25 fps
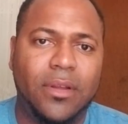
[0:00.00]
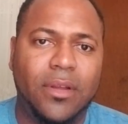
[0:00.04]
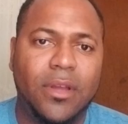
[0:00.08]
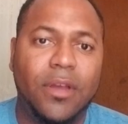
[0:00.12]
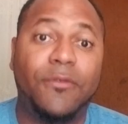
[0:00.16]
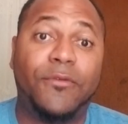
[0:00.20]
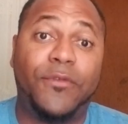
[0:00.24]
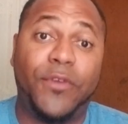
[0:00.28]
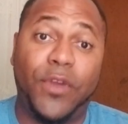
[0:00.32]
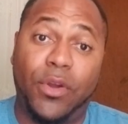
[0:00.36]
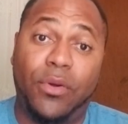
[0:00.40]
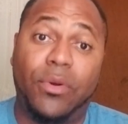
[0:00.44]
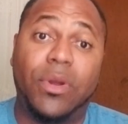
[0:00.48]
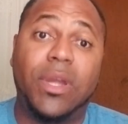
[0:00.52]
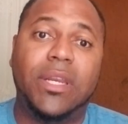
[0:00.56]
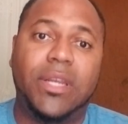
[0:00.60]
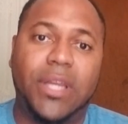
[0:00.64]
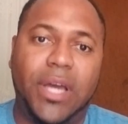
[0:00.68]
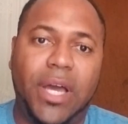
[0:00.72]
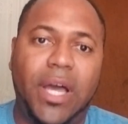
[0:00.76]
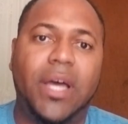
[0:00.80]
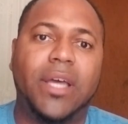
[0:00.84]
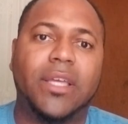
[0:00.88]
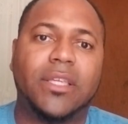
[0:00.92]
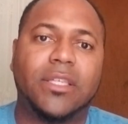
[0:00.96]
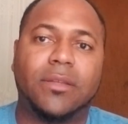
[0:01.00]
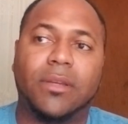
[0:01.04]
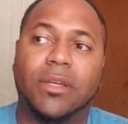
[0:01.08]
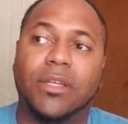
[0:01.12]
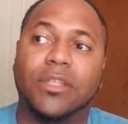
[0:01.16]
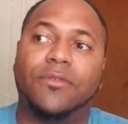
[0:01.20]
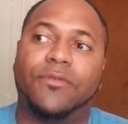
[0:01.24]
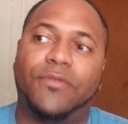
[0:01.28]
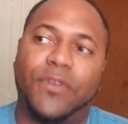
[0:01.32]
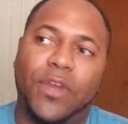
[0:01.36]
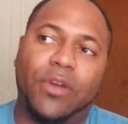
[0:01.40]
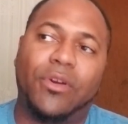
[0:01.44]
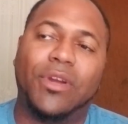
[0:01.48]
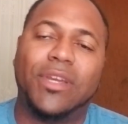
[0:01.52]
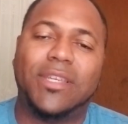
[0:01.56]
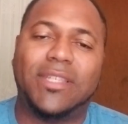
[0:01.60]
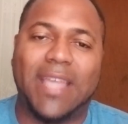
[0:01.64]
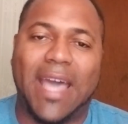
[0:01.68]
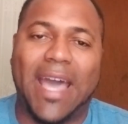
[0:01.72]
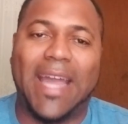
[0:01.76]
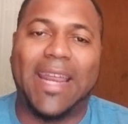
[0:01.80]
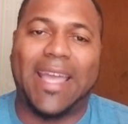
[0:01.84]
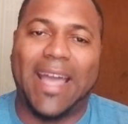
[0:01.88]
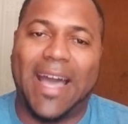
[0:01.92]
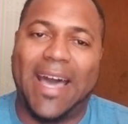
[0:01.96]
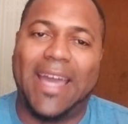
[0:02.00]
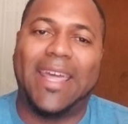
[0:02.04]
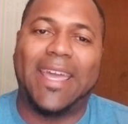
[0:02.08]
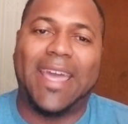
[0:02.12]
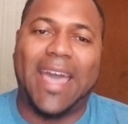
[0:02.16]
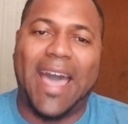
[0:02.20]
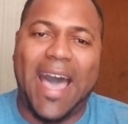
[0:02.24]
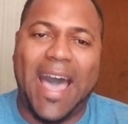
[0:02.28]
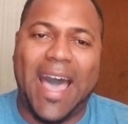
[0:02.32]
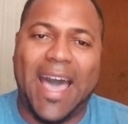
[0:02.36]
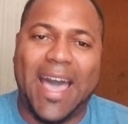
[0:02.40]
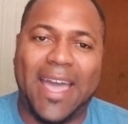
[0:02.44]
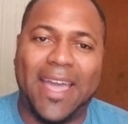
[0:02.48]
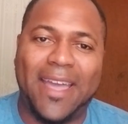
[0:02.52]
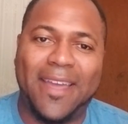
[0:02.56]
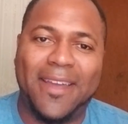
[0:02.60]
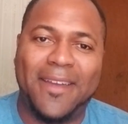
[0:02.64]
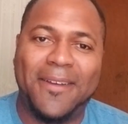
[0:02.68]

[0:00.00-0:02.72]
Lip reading: Fury does, because Fury's that kind of guy.